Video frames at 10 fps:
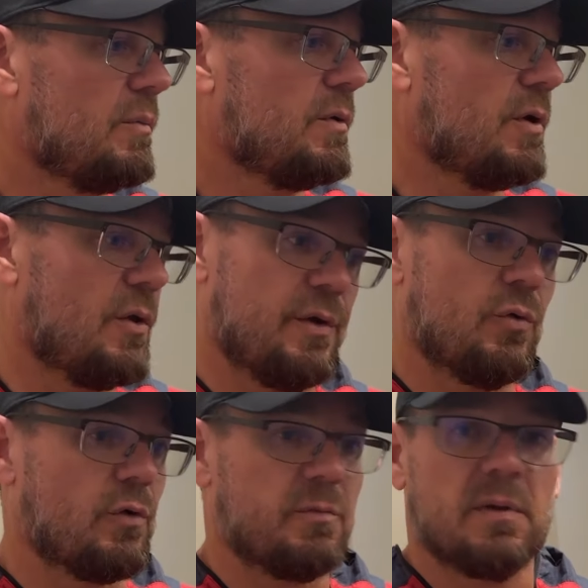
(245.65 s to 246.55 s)
the
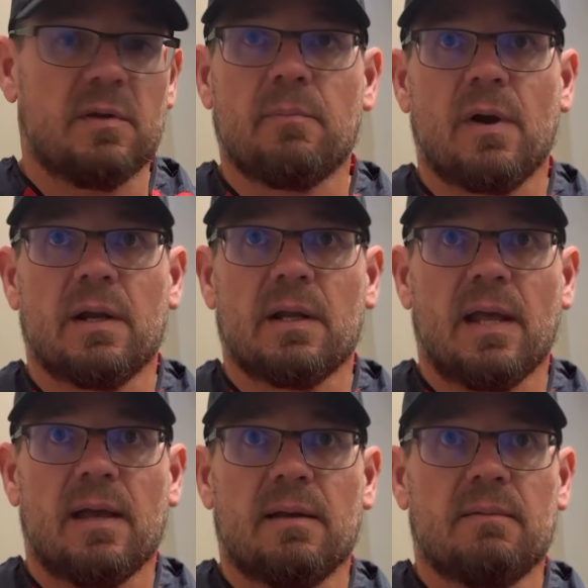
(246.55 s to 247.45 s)
endorsement that Brandon
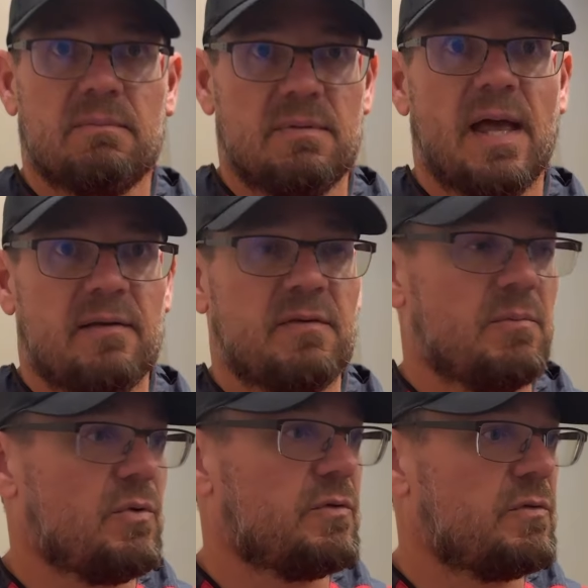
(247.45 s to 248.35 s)
gave
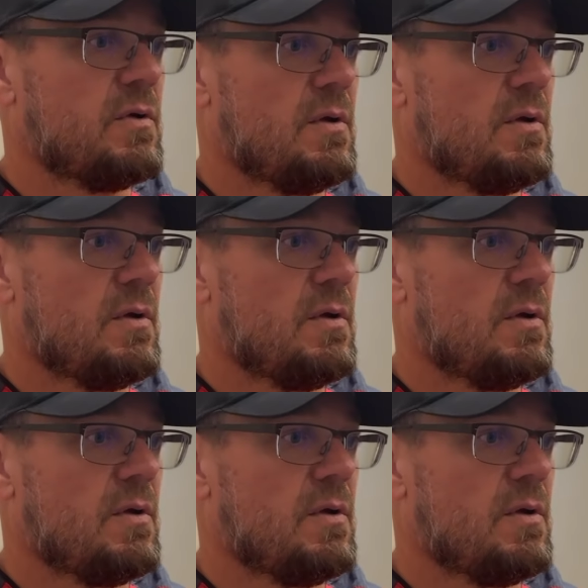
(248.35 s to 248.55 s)
him was,